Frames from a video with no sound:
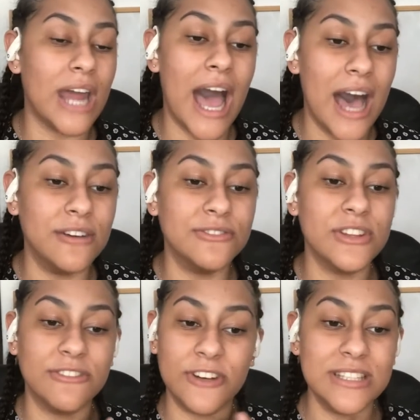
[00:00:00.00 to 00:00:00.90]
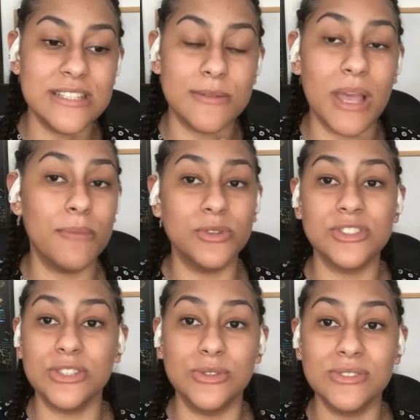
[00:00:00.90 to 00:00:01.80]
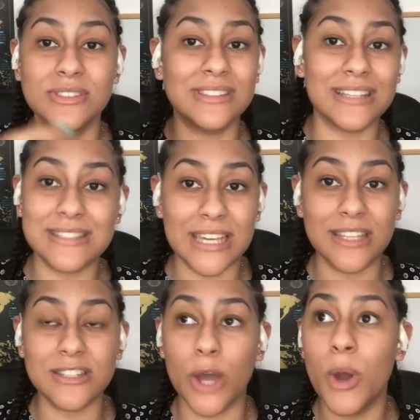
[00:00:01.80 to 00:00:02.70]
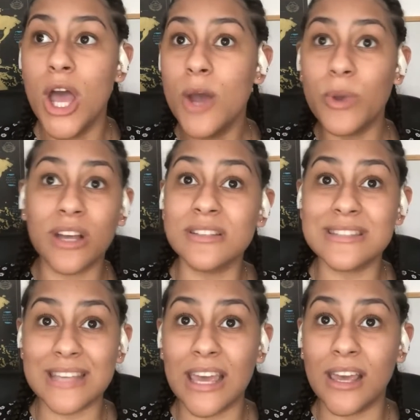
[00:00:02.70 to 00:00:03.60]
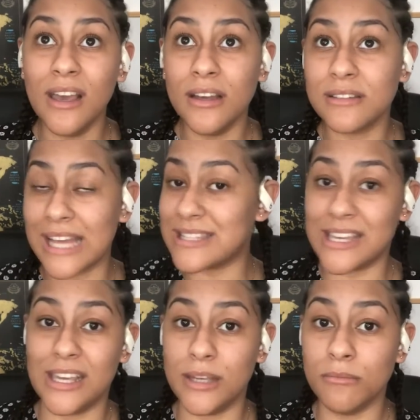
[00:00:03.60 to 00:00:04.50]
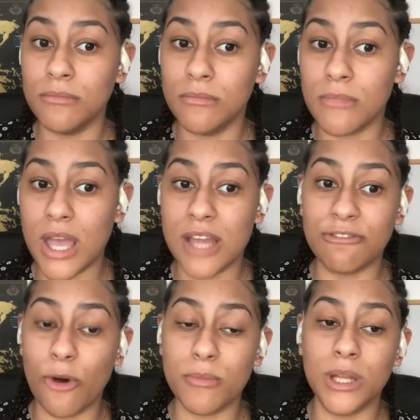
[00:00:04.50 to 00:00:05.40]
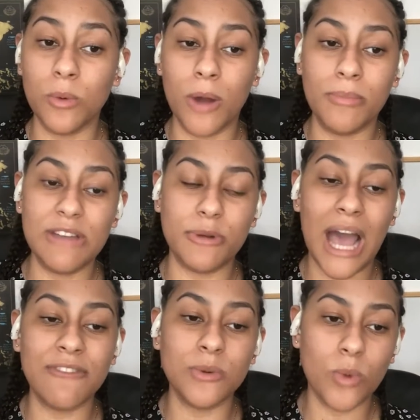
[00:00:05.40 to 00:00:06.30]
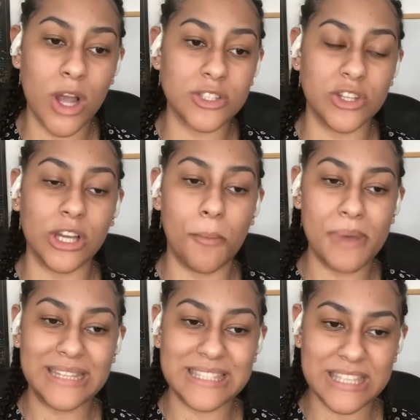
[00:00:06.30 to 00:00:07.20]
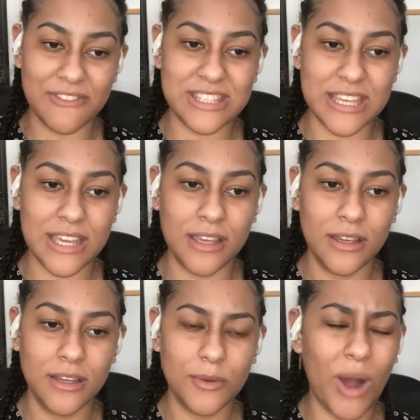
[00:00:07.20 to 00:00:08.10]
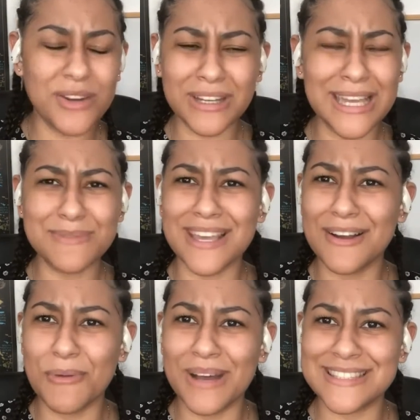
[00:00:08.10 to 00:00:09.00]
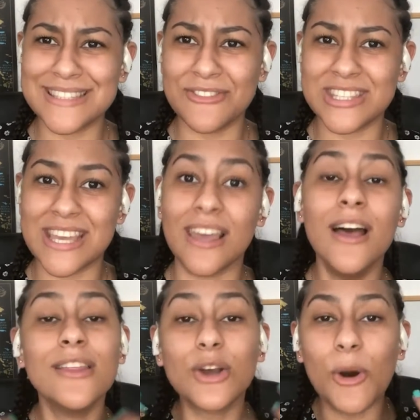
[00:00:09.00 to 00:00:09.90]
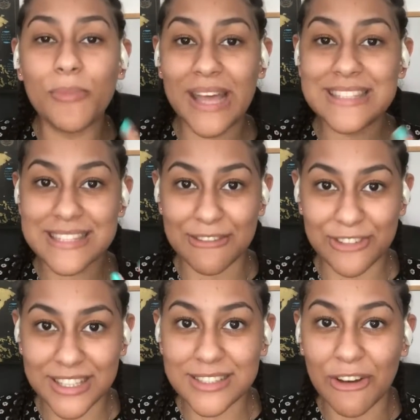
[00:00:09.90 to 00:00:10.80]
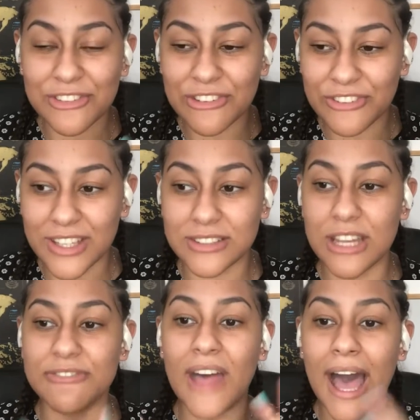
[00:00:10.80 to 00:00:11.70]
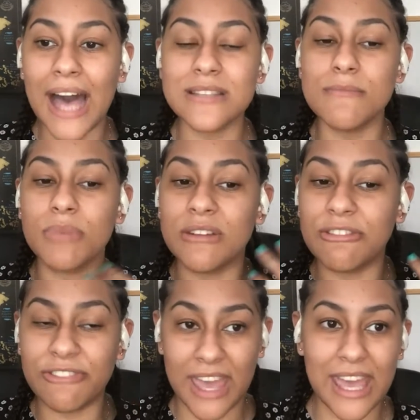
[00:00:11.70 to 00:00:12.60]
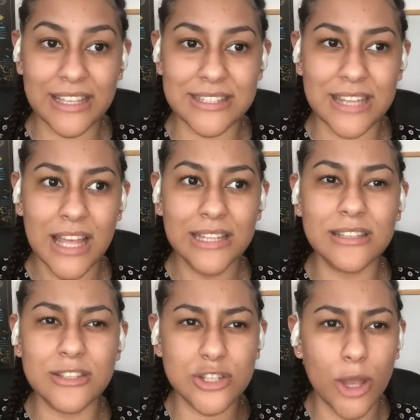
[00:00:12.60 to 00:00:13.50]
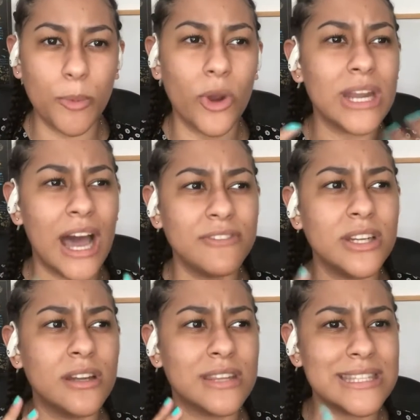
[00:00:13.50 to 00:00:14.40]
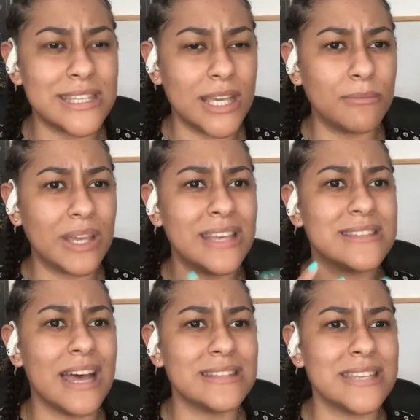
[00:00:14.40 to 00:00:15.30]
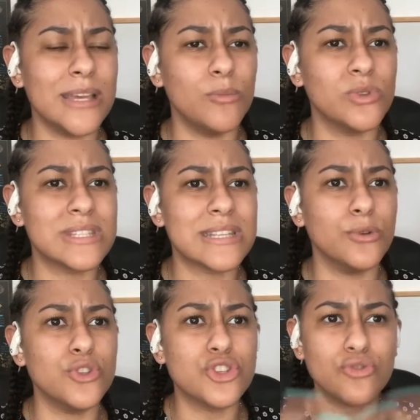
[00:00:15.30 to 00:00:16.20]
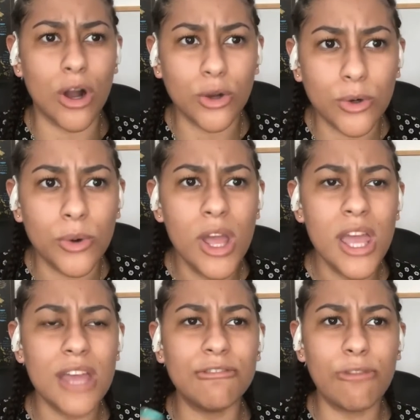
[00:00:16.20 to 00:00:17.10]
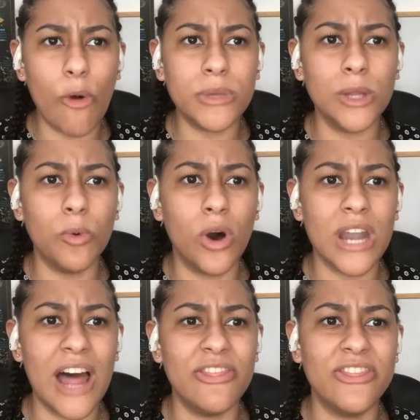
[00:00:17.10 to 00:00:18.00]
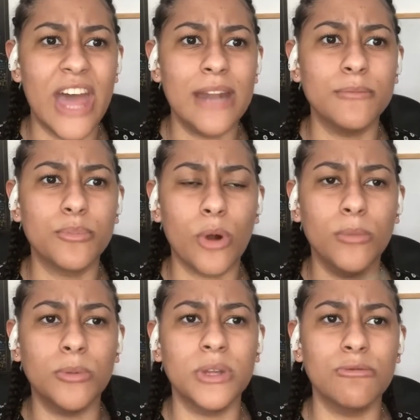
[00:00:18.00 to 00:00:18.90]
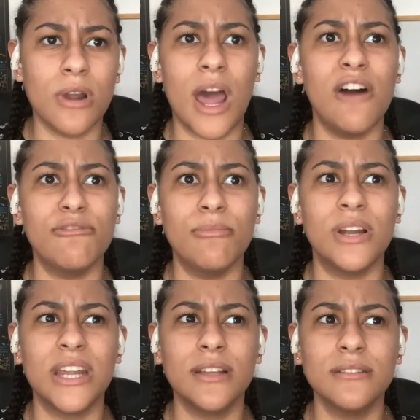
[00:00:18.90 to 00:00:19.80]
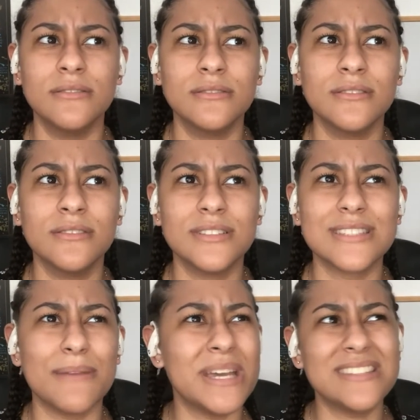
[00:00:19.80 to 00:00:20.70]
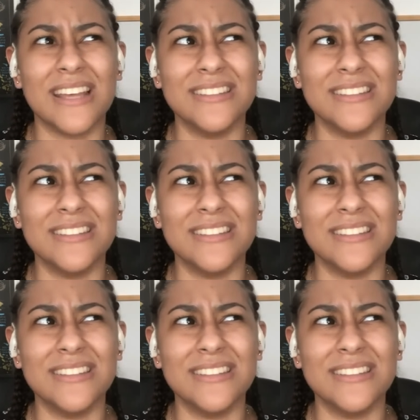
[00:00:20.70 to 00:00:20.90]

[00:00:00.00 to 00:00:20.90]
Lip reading: going to have the funds to be able to succeed. So we could see that team in Formula One, but if we haven't worked on the competitivity, why do I keep saying competitivity? The competitiveness of the field. If that hasn't been fixed, then there's no point having another team, because that team will still struggle in Formula One and then probably run out of money. Does that make